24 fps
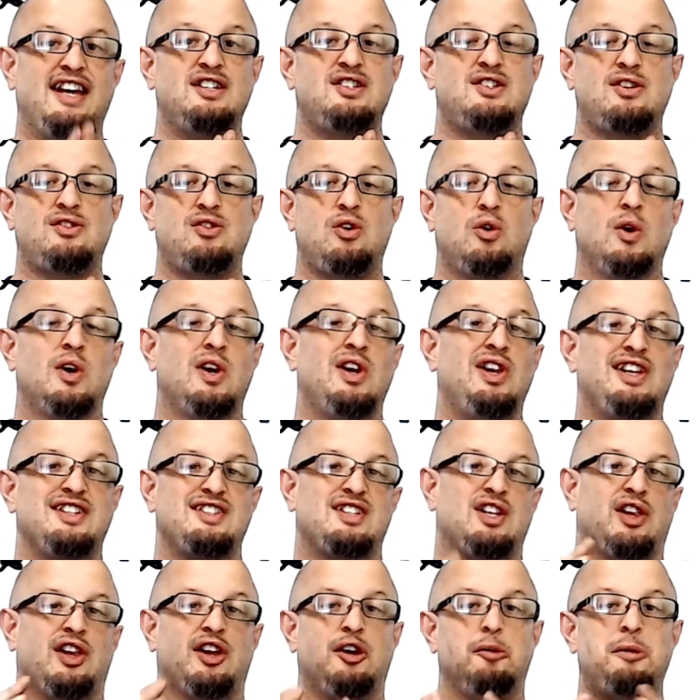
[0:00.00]
tutorial is a
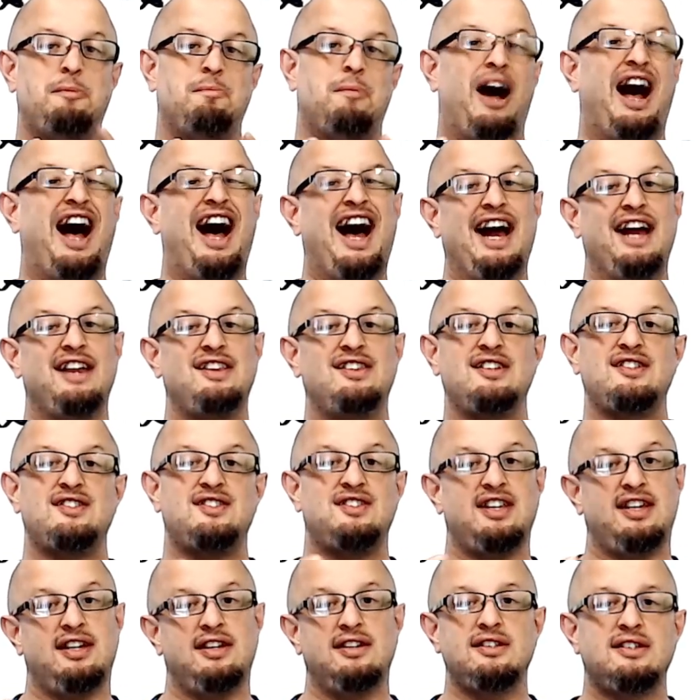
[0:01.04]
little bit behind the
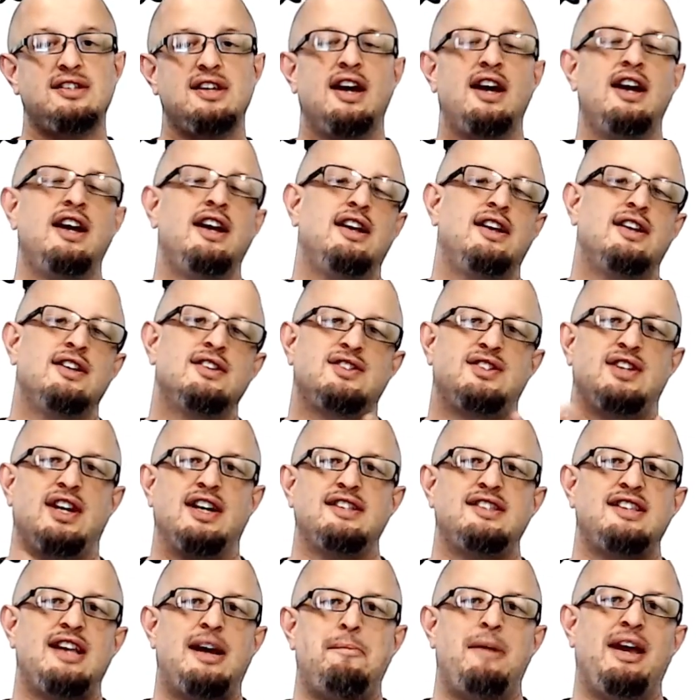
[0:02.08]
scenes. Since
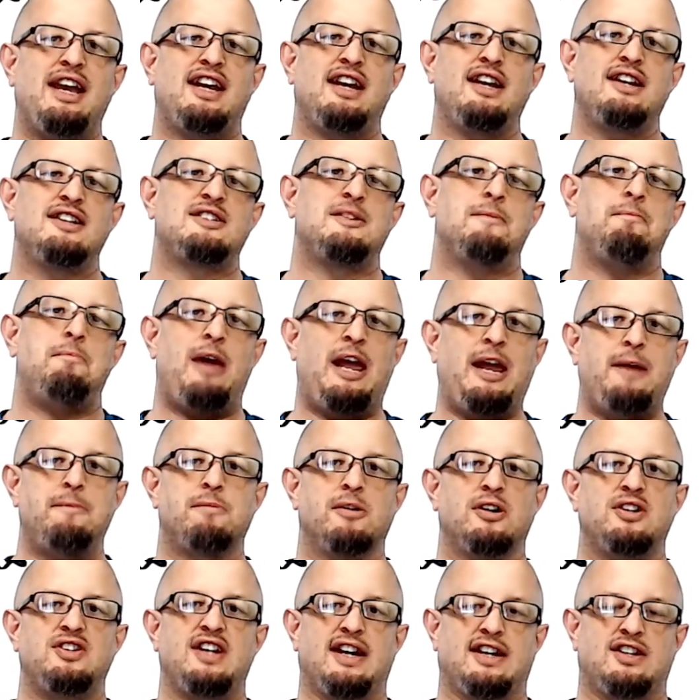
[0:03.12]
I'm making some paper
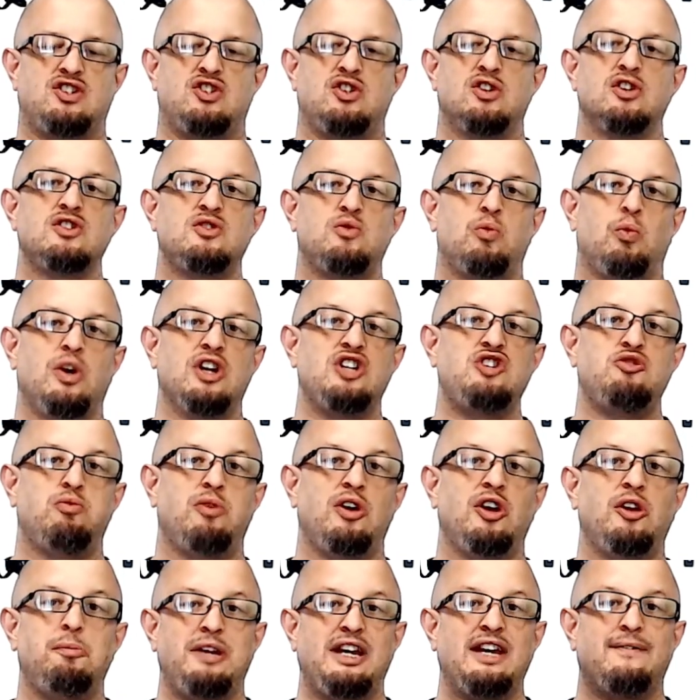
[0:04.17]
textures, which will
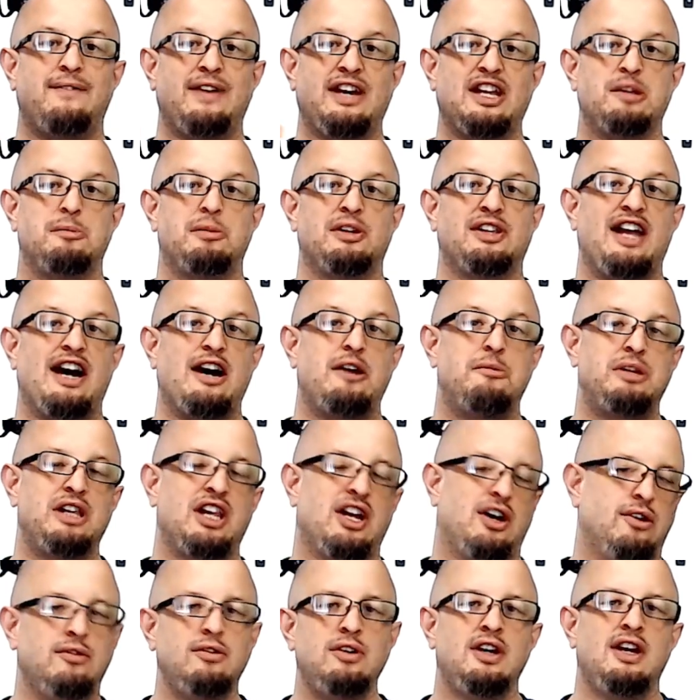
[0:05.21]
be available down
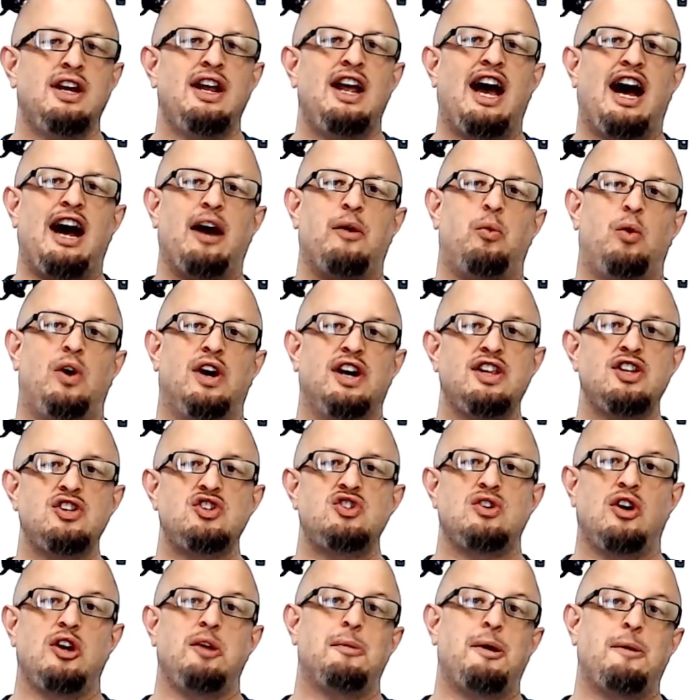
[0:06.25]
below, I wanted to show
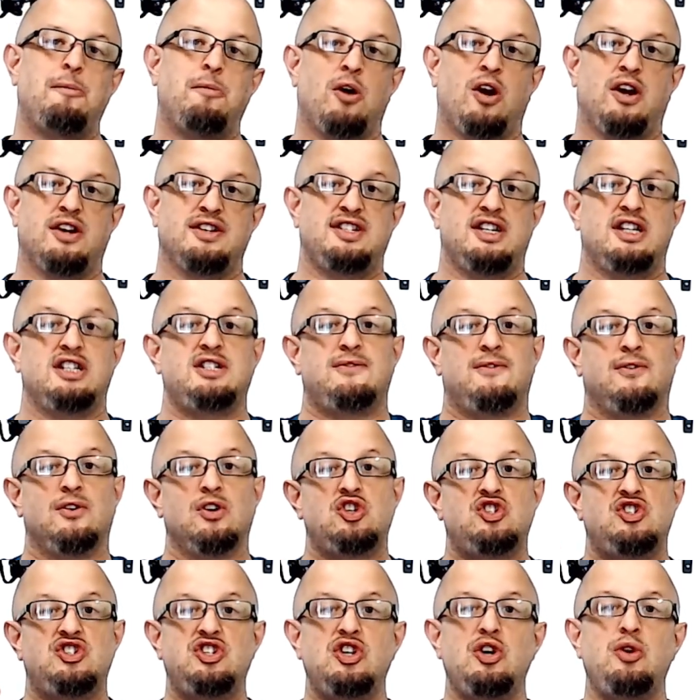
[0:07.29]
you my process for
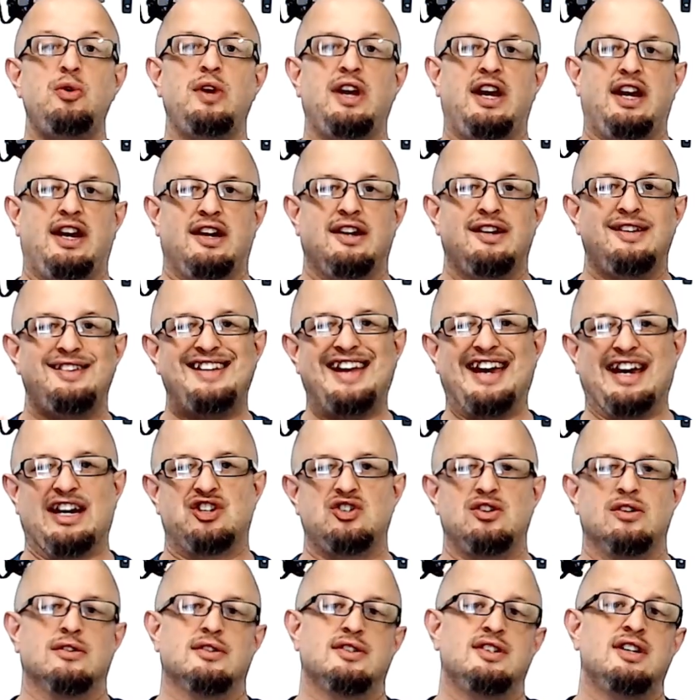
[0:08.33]
shooting
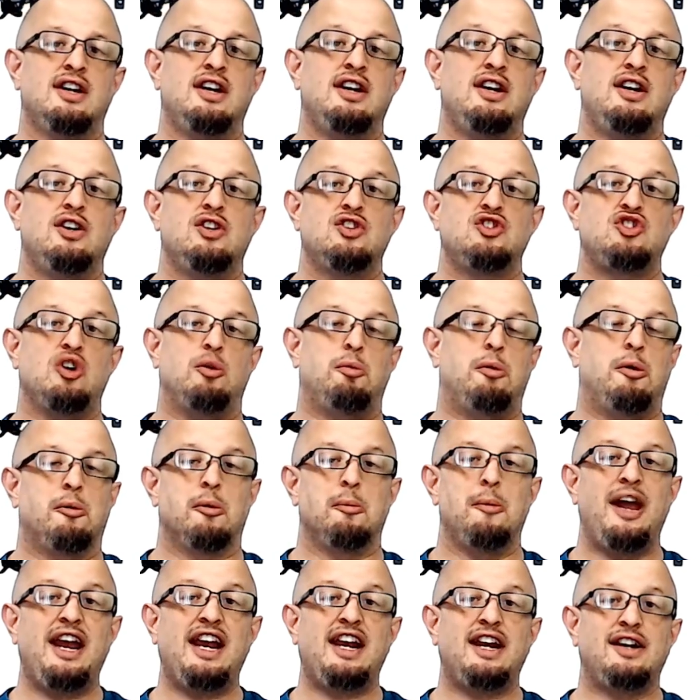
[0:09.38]
textures. So what we're
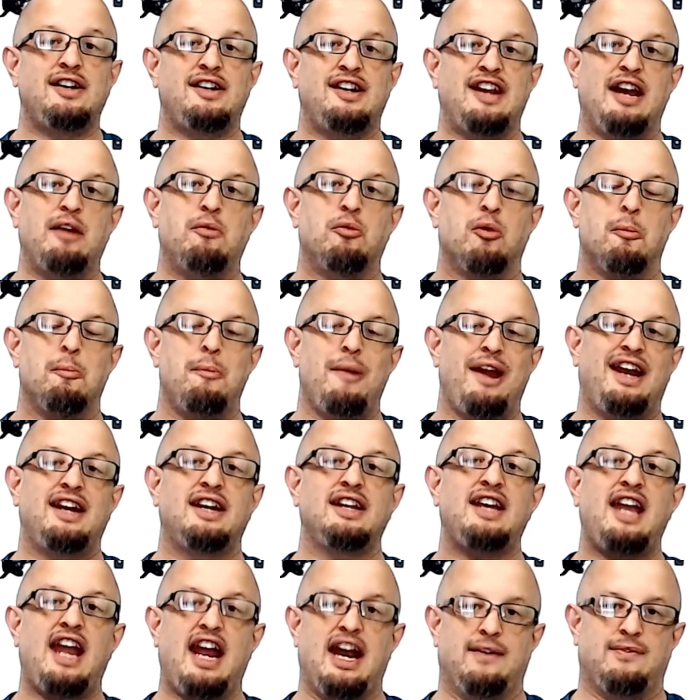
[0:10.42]
making today, we're making a
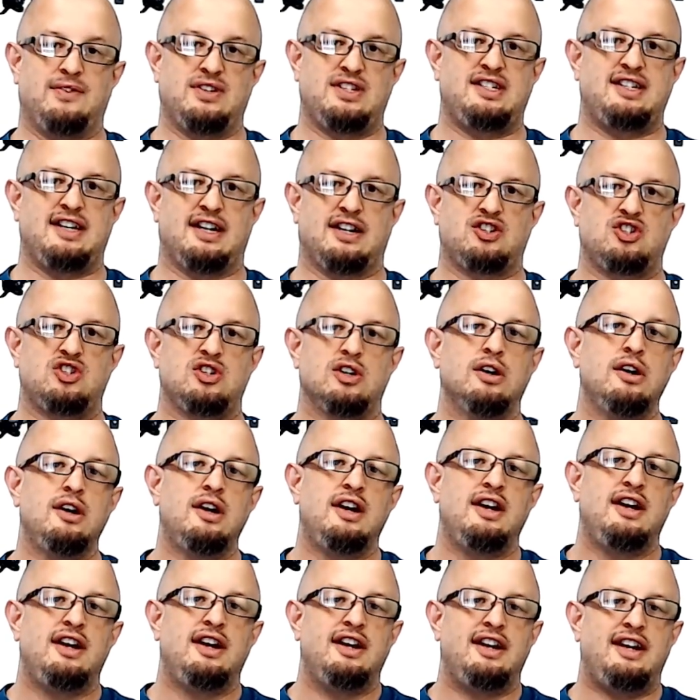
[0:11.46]
canvas texture.
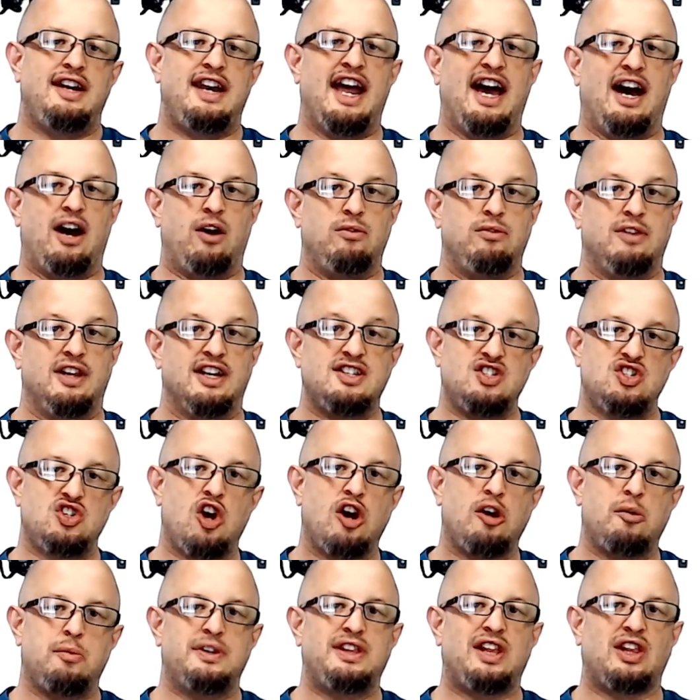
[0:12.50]
Now, let's start
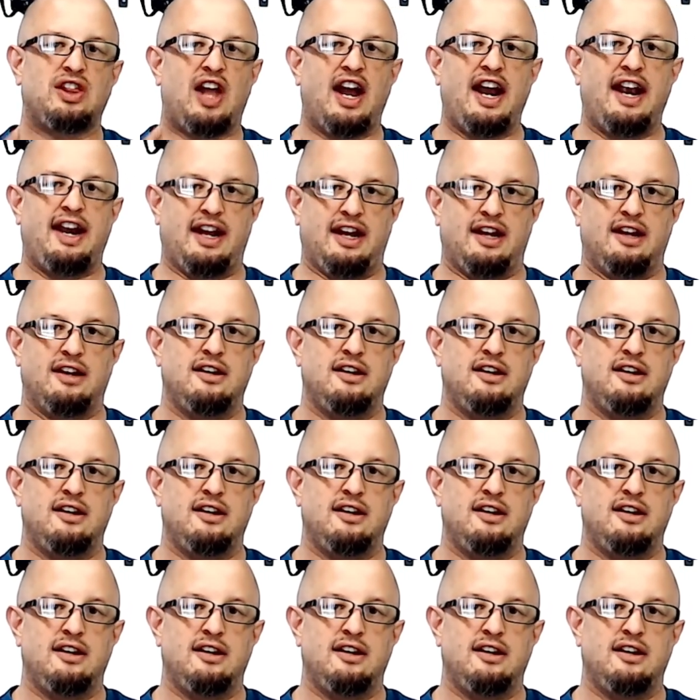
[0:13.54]
with the lighting.